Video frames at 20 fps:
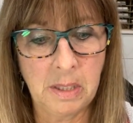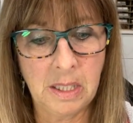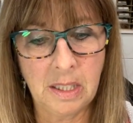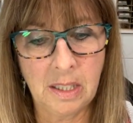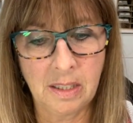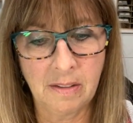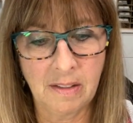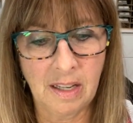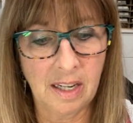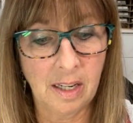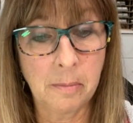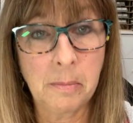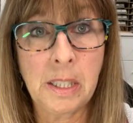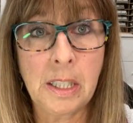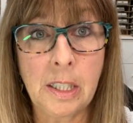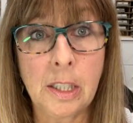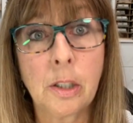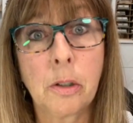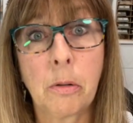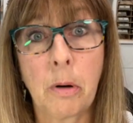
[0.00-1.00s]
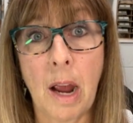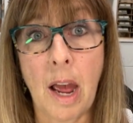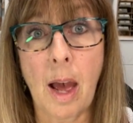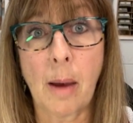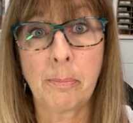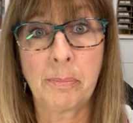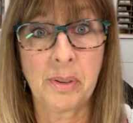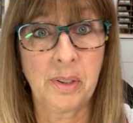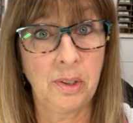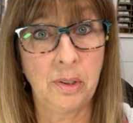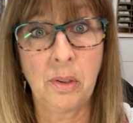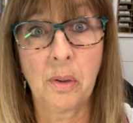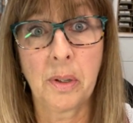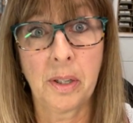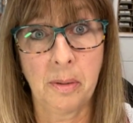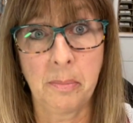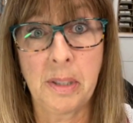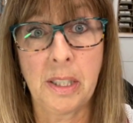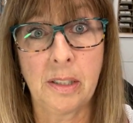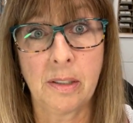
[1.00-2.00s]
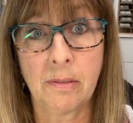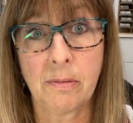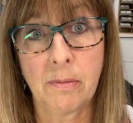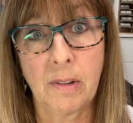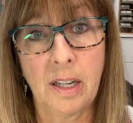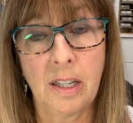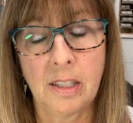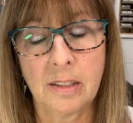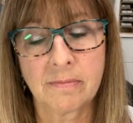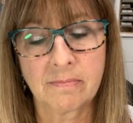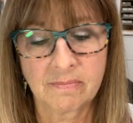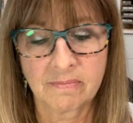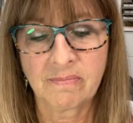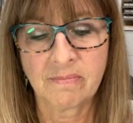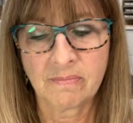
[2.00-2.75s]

meaning that I'm eating crap. You know what I mean, right?